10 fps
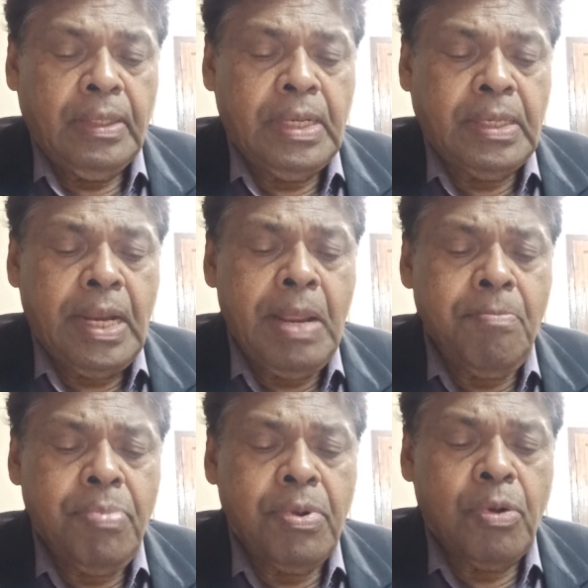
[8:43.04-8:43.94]
The
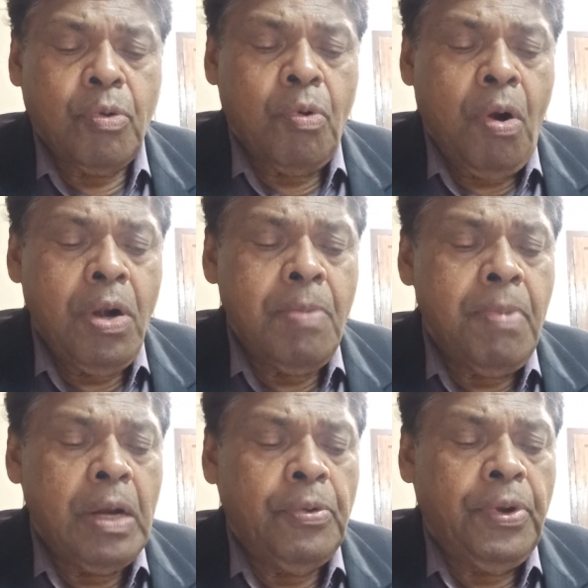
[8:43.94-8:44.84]
term
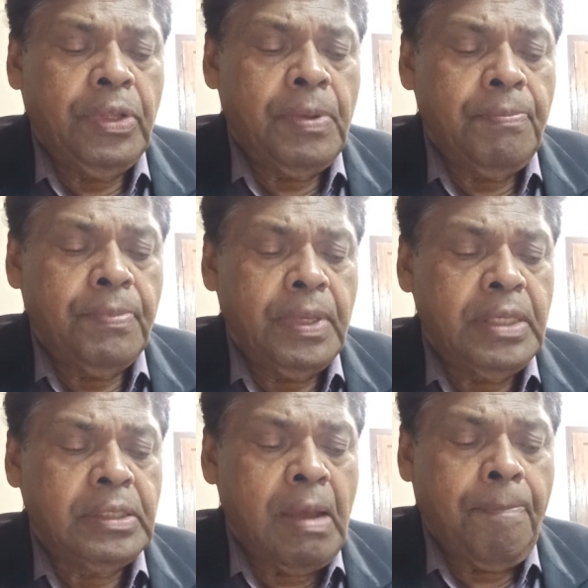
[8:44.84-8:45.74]
quantum algorithm
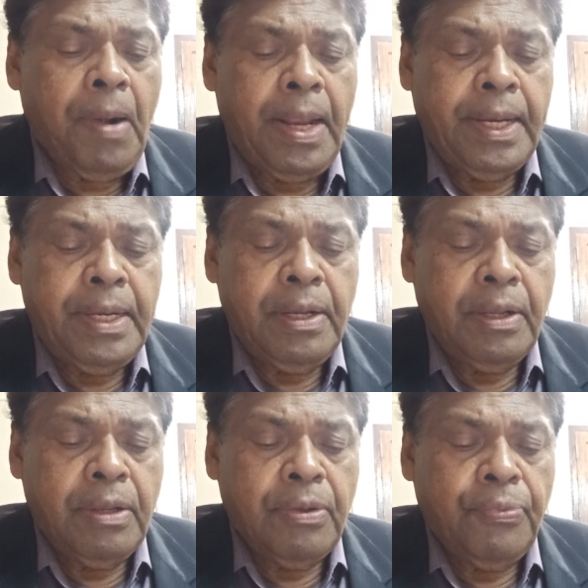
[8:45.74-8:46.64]
is applied
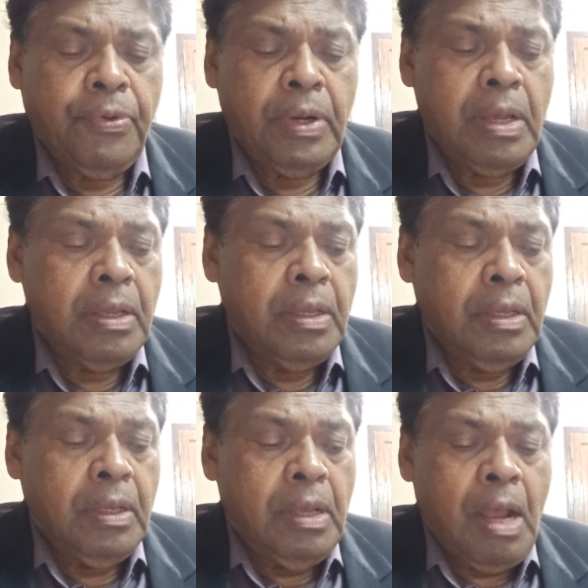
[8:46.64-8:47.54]
for
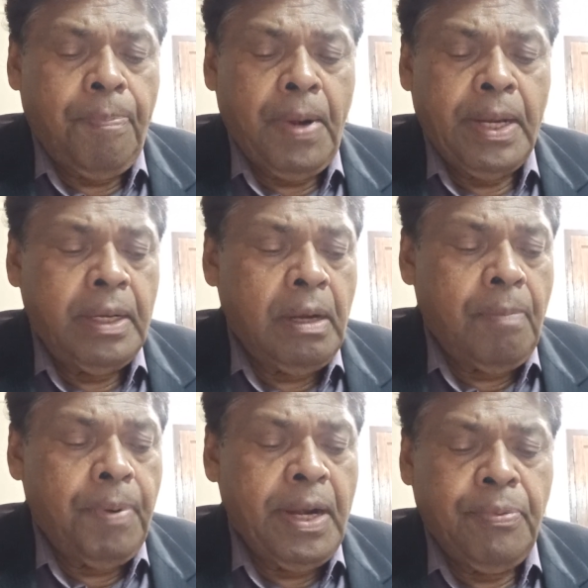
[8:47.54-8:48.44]

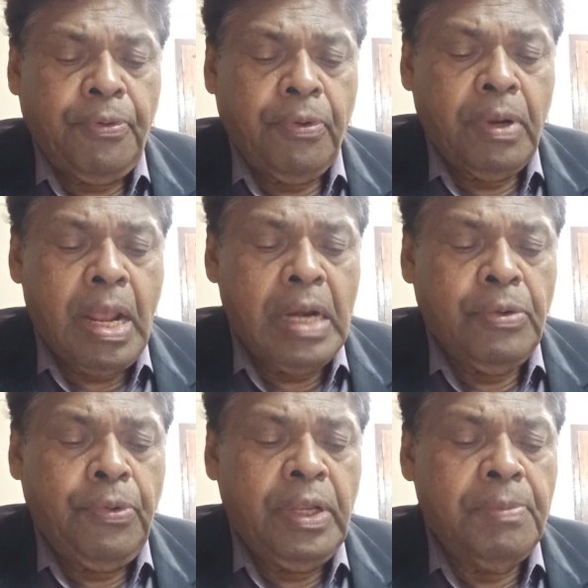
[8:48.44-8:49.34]

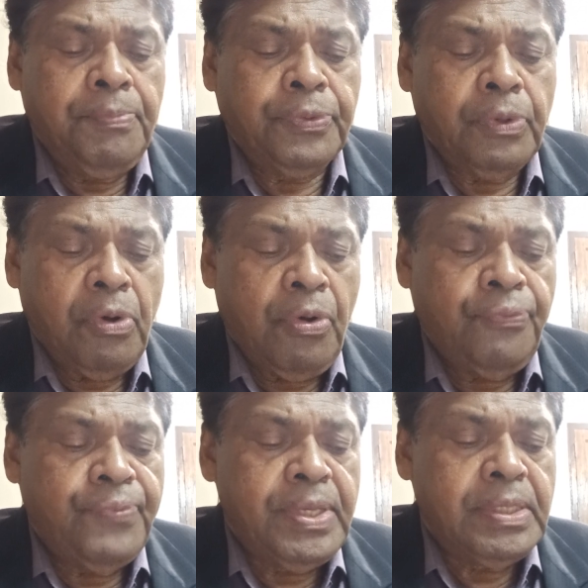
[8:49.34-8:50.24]
algorithms
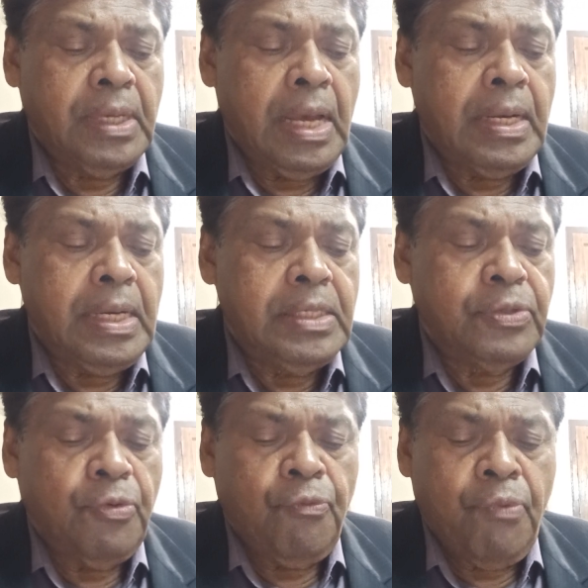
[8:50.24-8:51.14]
of which at
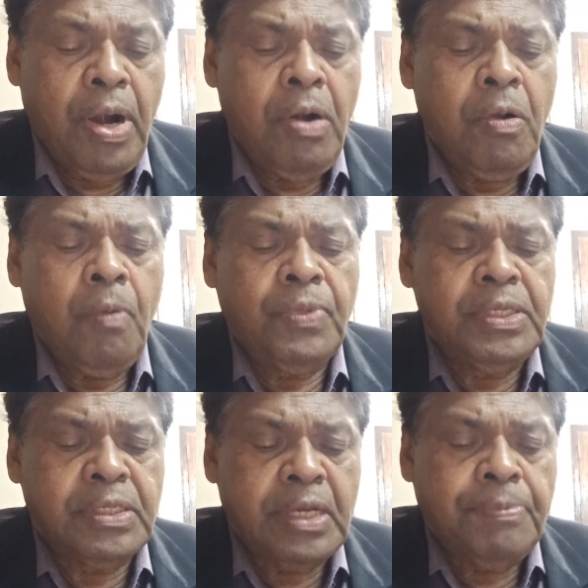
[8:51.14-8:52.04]
least one of the
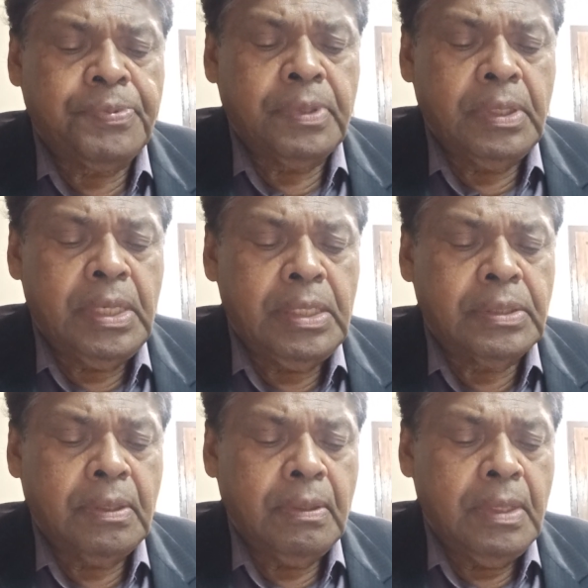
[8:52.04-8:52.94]
steps is